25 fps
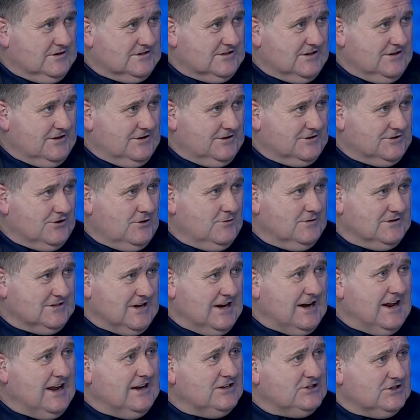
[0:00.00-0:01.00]
always that there's
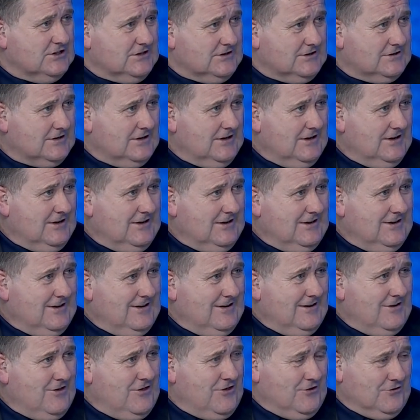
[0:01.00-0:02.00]
always an agent
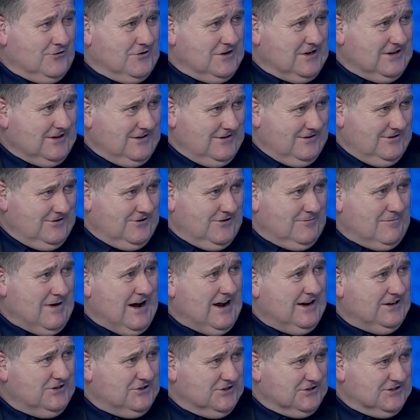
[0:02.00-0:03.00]
throwing your
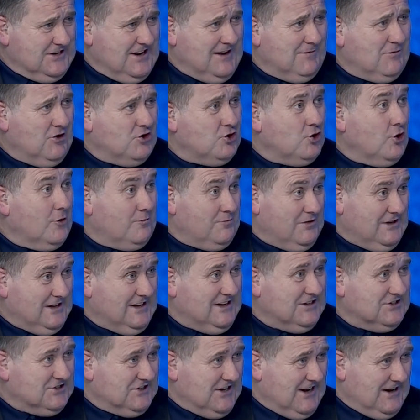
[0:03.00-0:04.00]
manager's name or your
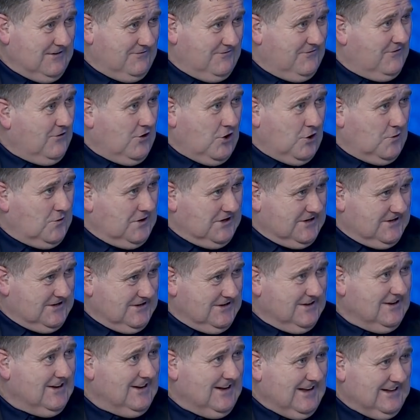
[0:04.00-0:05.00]
player's name
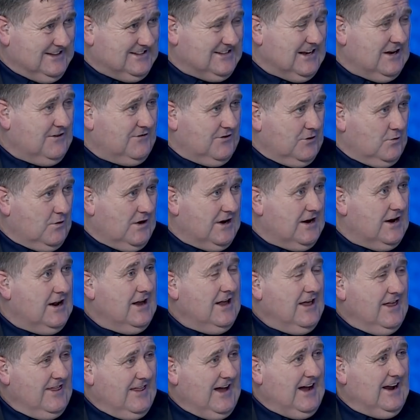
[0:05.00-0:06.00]
forward to
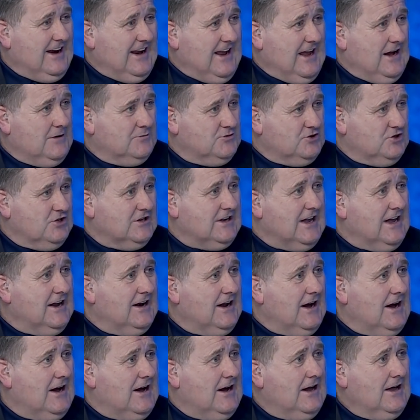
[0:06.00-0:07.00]
everyone. Yep, that helps you
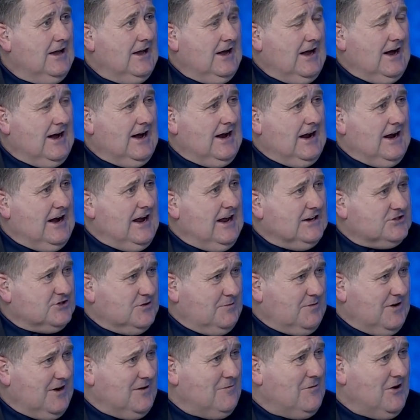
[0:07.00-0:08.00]
get an
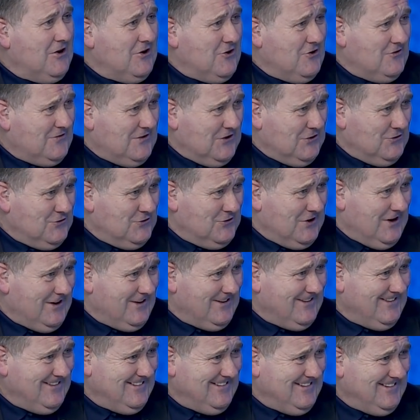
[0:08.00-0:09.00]
extra bit of money off an
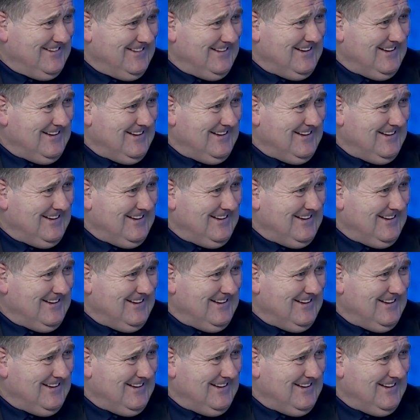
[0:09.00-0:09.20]
owner.